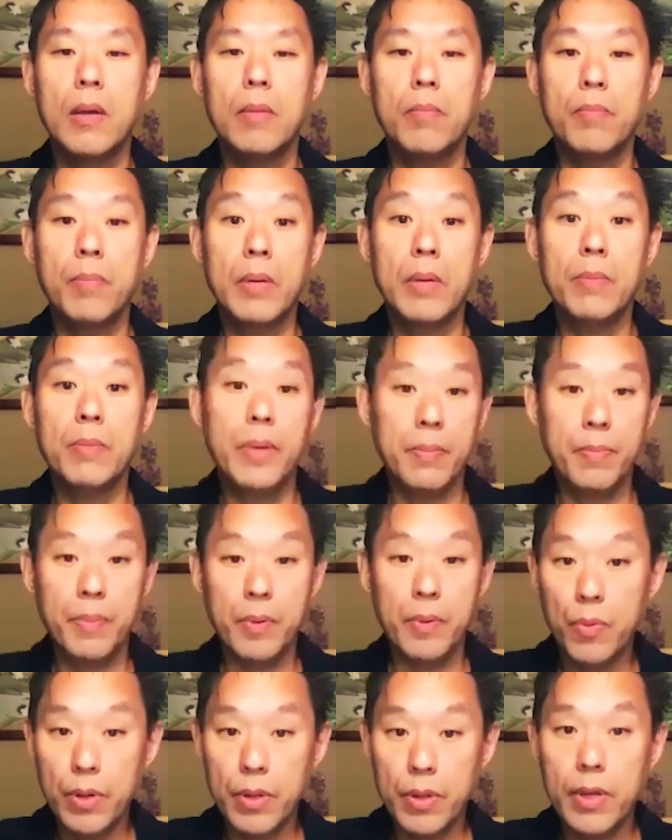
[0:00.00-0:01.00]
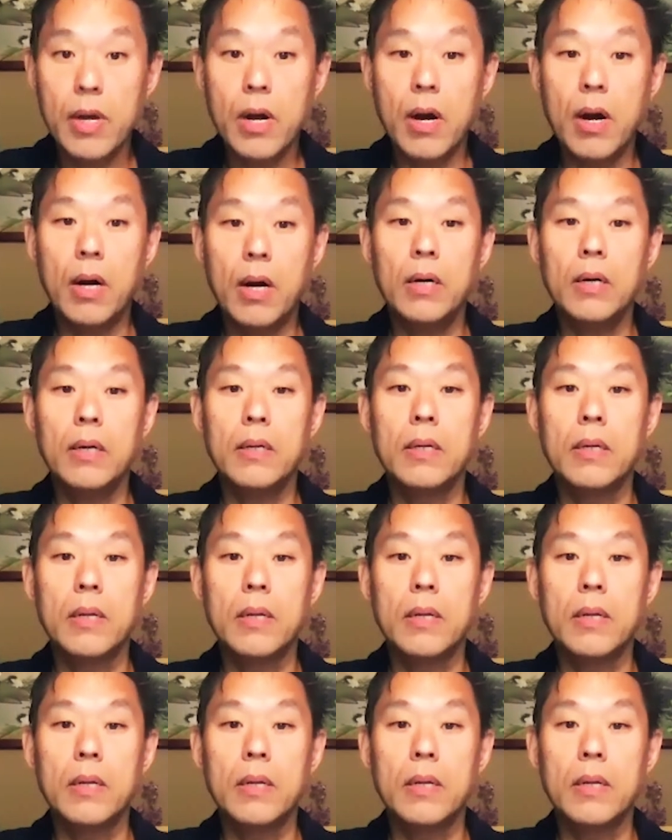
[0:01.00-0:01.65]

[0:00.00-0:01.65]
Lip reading: meet people where they are